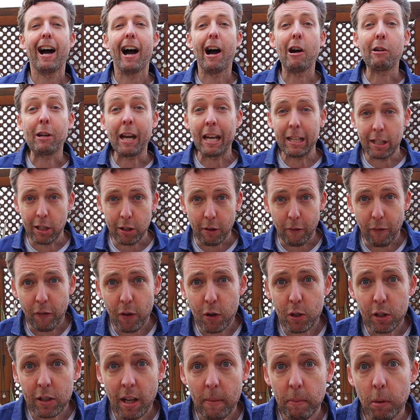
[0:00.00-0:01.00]
Okay, so the
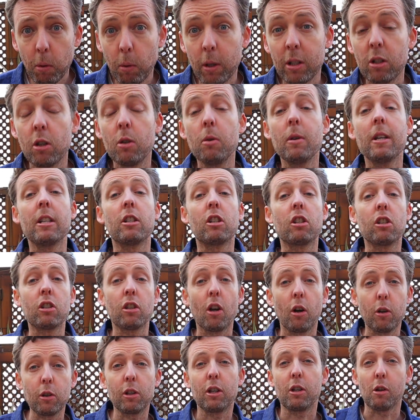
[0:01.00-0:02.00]
first step you wanna do is
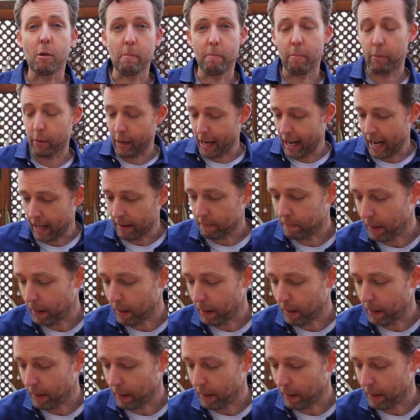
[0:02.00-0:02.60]
soak your bread